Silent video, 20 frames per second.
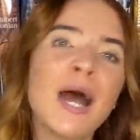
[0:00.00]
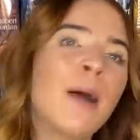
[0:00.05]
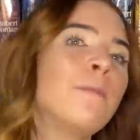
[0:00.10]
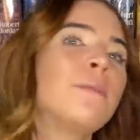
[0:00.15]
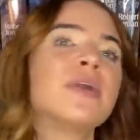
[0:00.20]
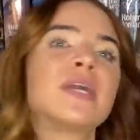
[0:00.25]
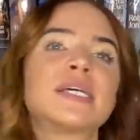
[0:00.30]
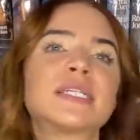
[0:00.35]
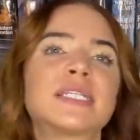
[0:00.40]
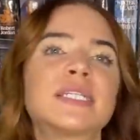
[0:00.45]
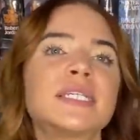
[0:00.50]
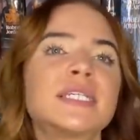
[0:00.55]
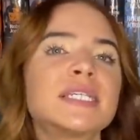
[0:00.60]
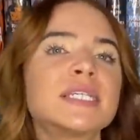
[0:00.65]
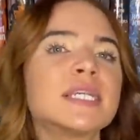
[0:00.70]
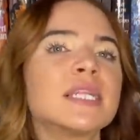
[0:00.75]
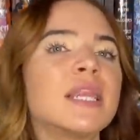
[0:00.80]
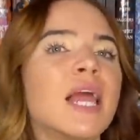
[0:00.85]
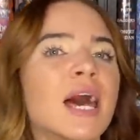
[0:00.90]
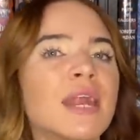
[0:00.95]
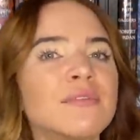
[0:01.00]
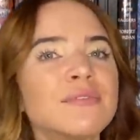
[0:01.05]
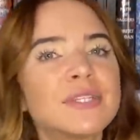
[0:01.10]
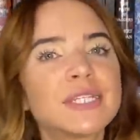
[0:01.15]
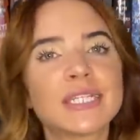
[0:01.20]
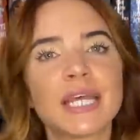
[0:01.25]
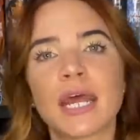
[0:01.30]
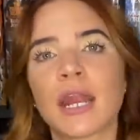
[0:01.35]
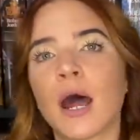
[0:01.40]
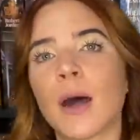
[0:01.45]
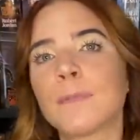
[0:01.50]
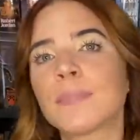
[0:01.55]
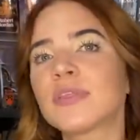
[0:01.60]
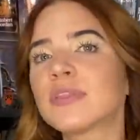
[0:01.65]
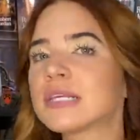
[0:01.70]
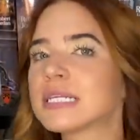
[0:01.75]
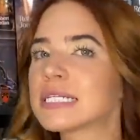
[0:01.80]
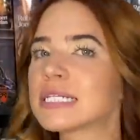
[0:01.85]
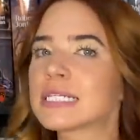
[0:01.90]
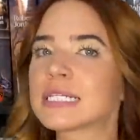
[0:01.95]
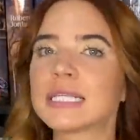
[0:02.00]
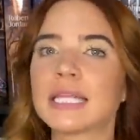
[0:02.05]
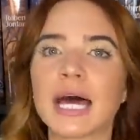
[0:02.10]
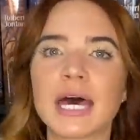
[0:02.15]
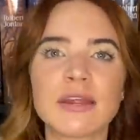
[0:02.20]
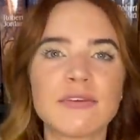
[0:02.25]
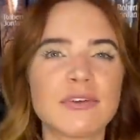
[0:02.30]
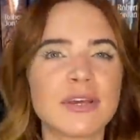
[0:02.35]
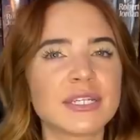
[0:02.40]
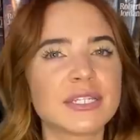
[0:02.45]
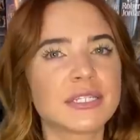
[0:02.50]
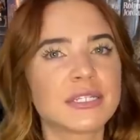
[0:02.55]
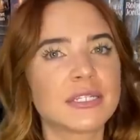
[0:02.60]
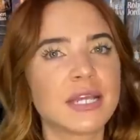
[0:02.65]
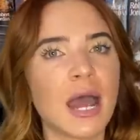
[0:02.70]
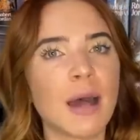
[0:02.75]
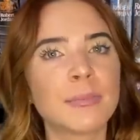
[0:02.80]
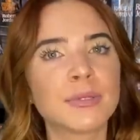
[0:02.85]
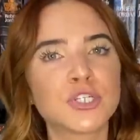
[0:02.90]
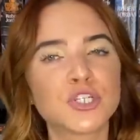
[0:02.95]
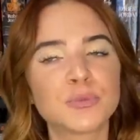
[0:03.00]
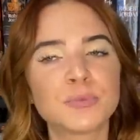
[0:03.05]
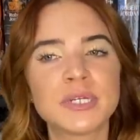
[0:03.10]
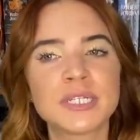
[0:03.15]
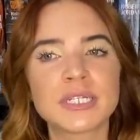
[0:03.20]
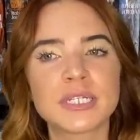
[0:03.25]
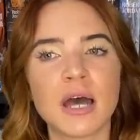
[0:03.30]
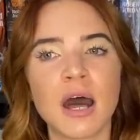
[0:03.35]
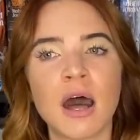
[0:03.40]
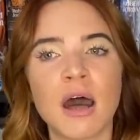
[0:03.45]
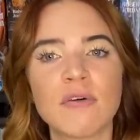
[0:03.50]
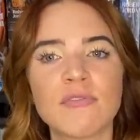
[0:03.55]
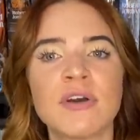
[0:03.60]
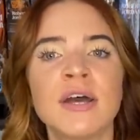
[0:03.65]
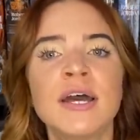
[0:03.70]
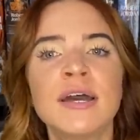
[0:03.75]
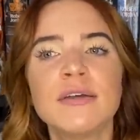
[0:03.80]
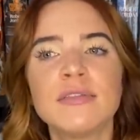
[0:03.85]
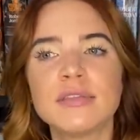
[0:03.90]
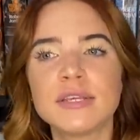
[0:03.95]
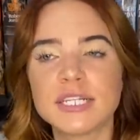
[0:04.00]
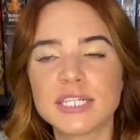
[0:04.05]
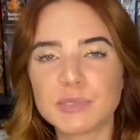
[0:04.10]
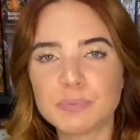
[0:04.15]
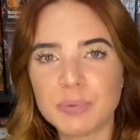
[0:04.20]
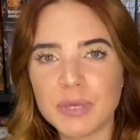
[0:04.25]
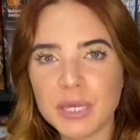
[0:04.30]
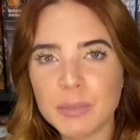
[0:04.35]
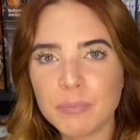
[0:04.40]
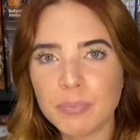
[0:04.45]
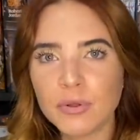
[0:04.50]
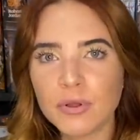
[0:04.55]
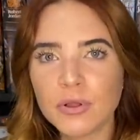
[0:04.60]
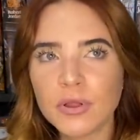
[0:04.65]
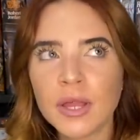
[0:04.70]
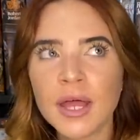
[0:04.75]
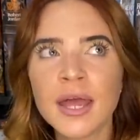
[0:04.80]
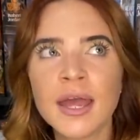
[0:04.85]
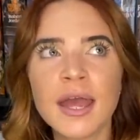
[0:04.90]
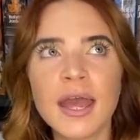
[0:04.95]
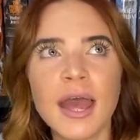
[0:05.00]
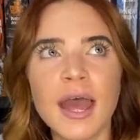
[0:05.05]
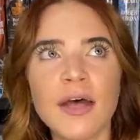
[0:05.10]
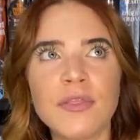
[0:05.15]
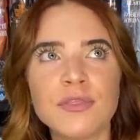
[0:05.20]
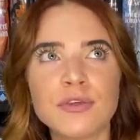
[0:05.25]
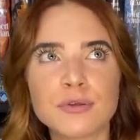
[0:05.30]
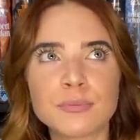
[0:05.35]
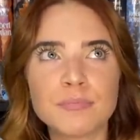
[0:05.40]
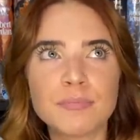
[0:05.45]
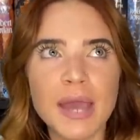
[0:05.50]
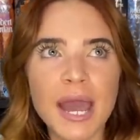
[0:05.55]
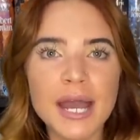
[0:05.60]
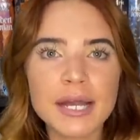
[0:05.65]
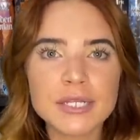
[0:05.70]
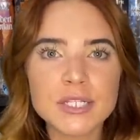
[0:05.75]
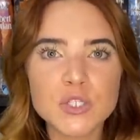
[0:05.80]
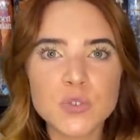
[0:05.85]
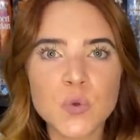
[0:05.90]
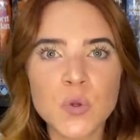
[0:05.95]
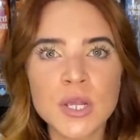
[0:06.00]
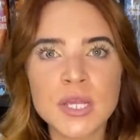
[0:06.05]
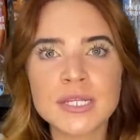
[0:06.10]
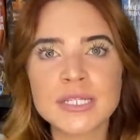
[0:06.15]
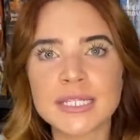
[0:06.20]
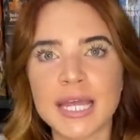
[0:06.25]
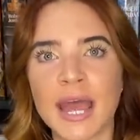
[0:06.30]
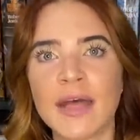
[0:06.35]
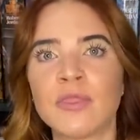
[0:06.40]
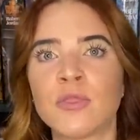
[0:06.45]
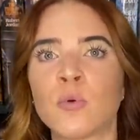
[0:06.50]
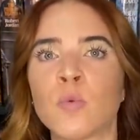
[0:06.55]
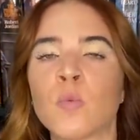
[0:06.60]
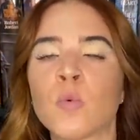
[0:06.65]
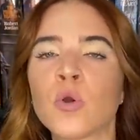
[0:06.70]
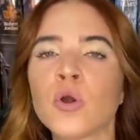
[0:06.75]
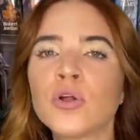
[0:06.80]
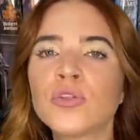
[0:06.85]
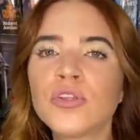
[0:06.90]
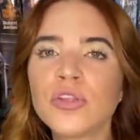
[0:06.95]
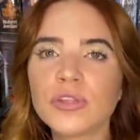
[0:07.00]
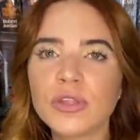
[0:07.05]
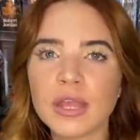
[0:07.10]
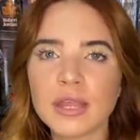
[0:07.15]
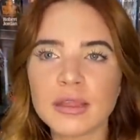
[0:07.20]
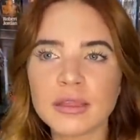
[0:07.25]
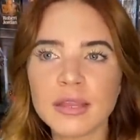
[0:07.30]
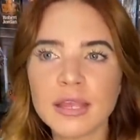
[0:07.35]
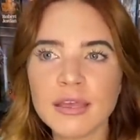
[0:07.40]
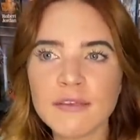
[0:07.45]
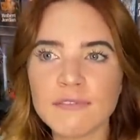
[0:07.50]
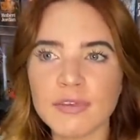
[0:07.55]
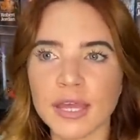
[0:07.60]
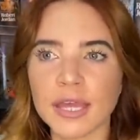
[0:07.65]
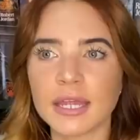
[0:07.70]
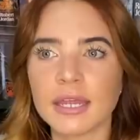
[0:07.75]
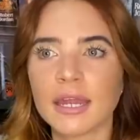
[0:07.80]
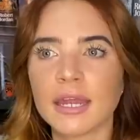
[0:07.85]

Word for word: Because this is a lot of setup. This is a lot of establishment of these people and their backstories and the world that they live in.